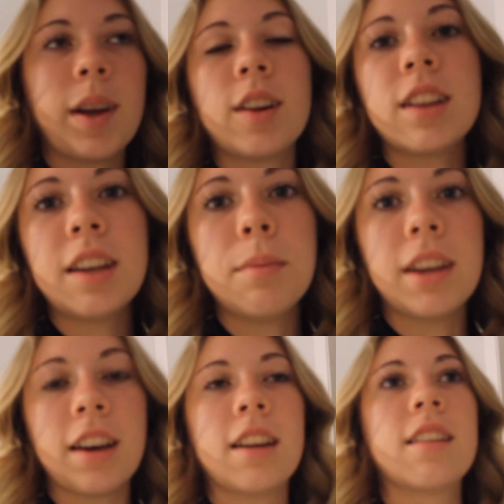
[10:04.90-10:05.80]
barely,
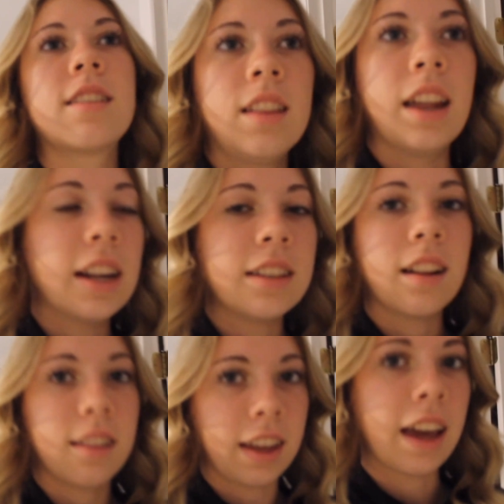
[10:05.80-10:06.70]
because they didn't tell
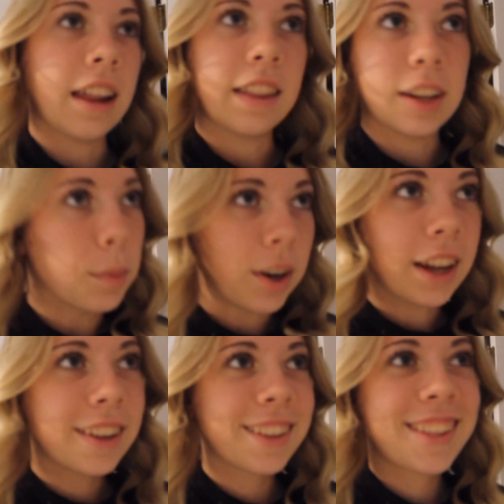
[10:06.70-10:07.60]
us like anything to bring,